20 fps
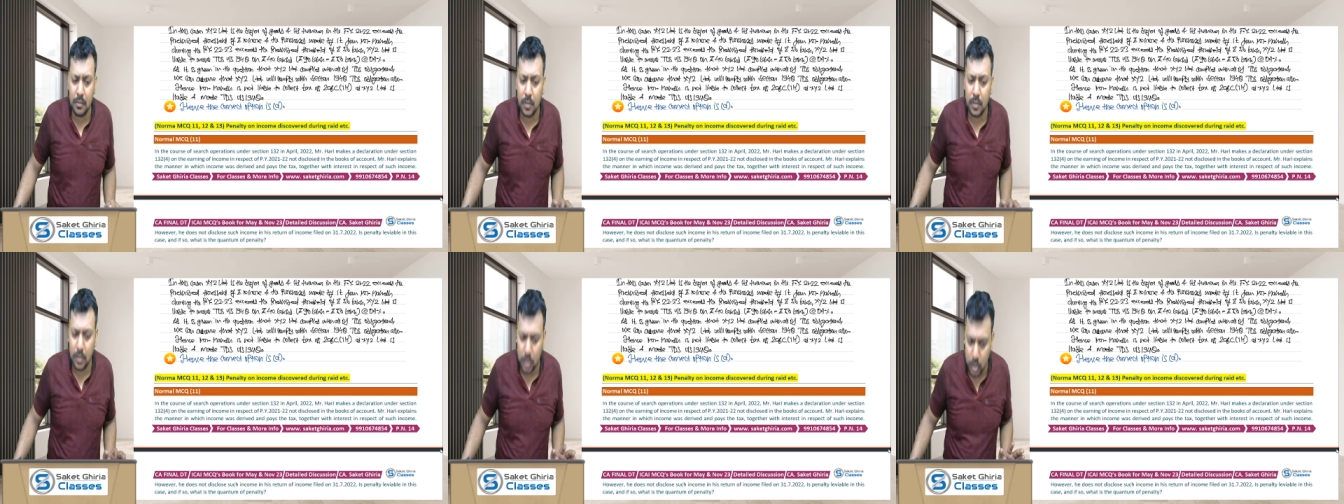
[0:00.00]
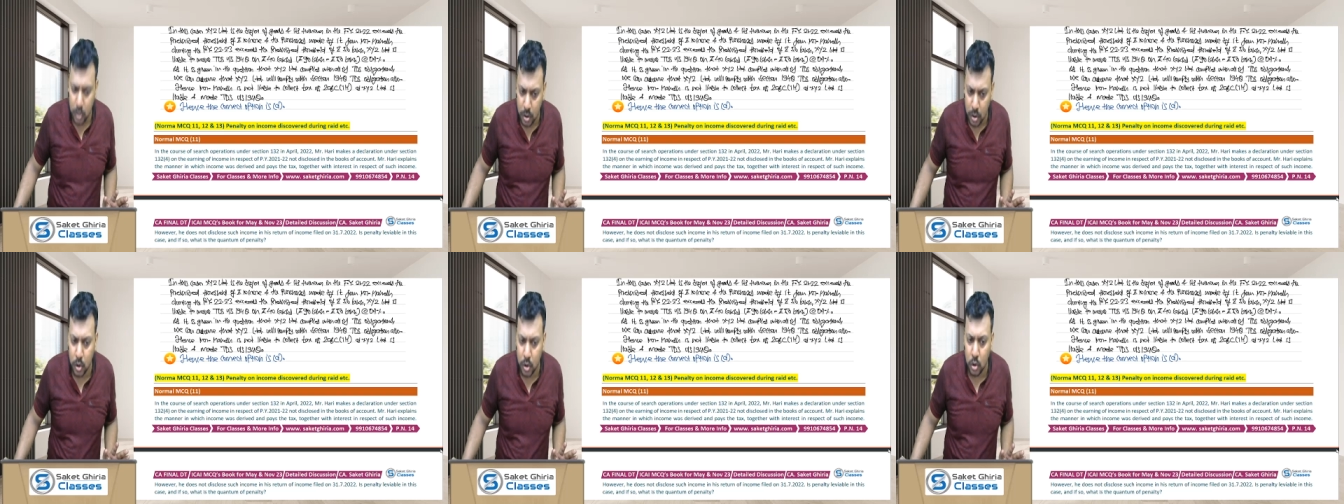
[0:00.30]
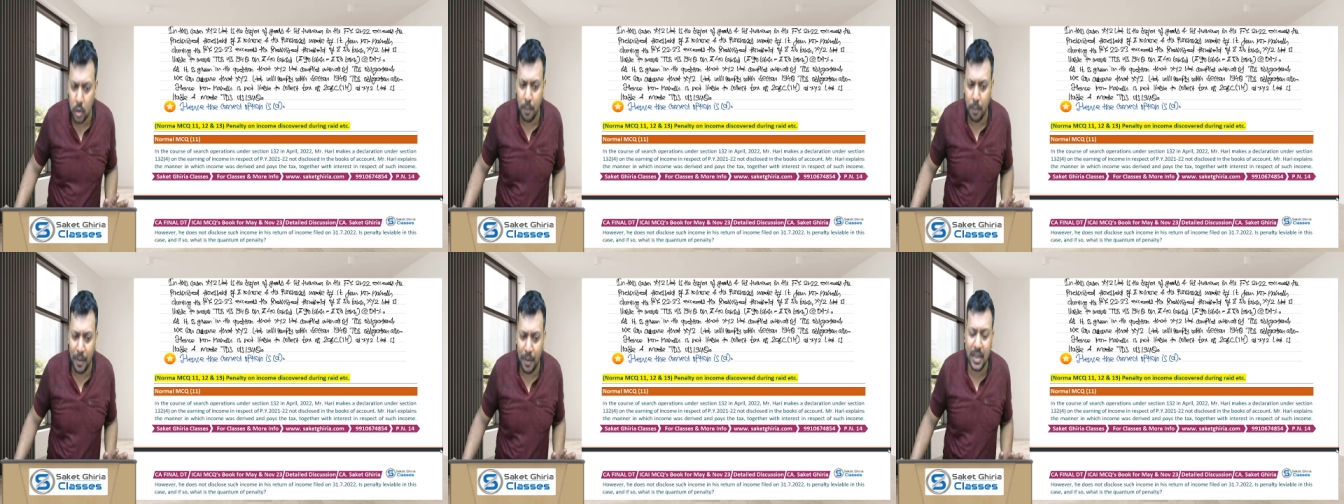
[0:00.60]

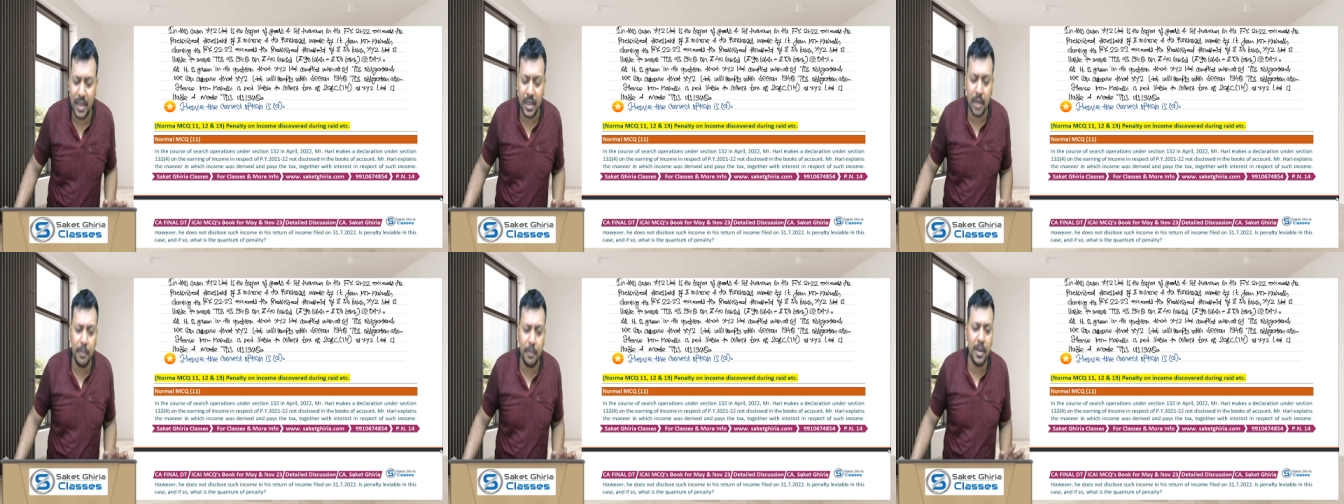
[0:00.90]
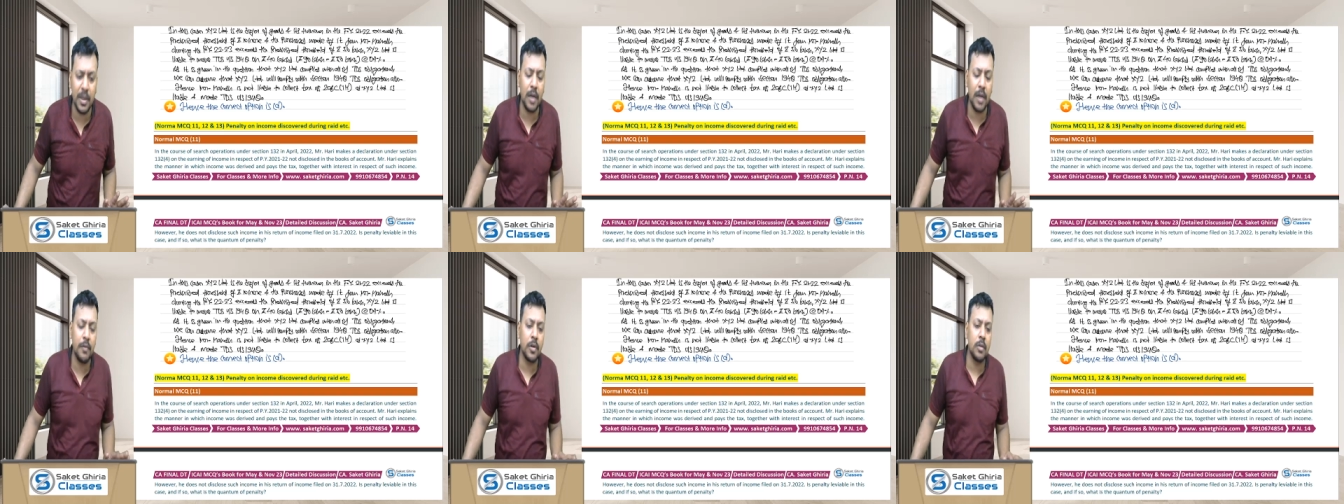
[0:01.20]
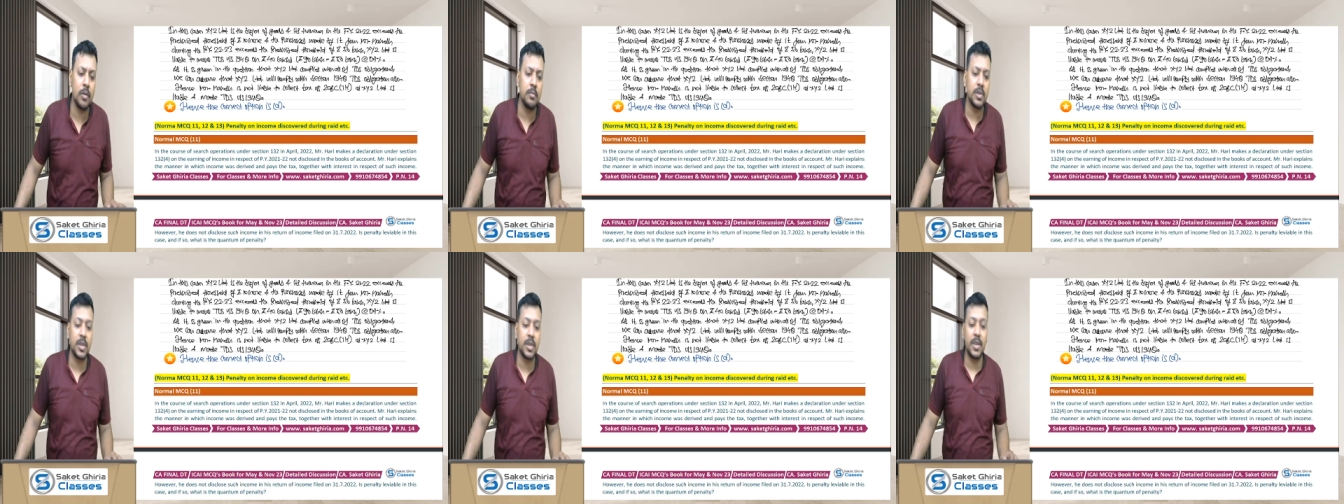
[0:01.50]
Should penalty be levied
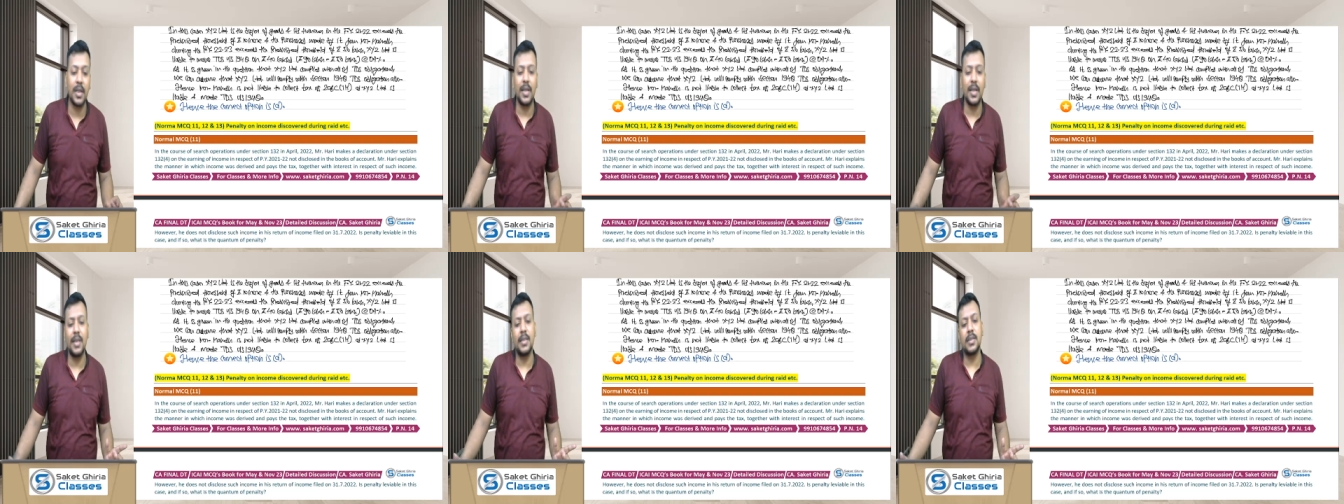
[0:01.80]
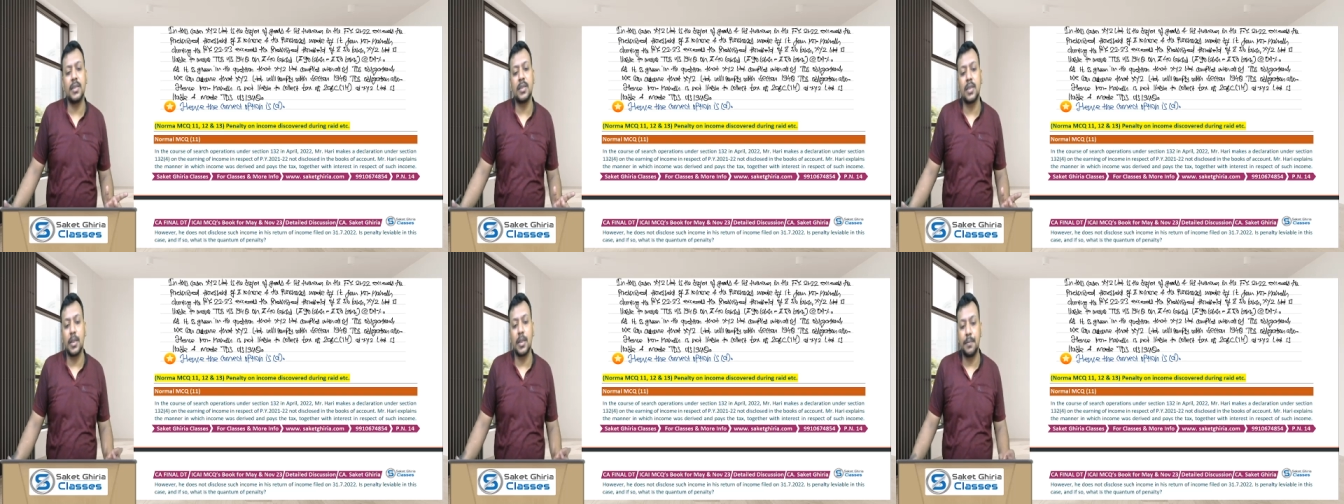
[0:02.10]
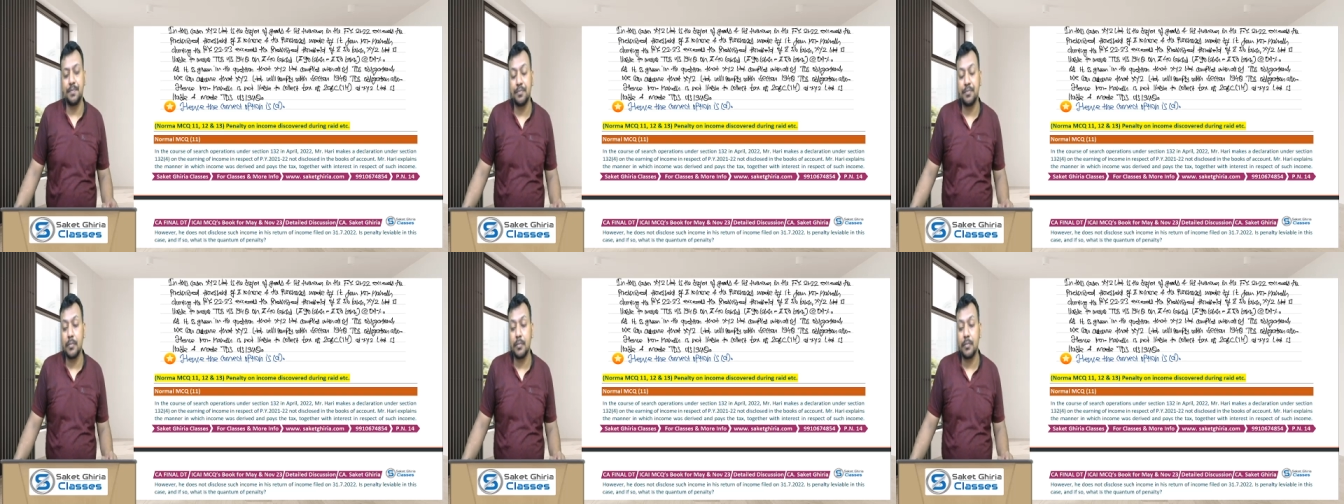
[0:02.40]
on Mr. A? Yes, sir.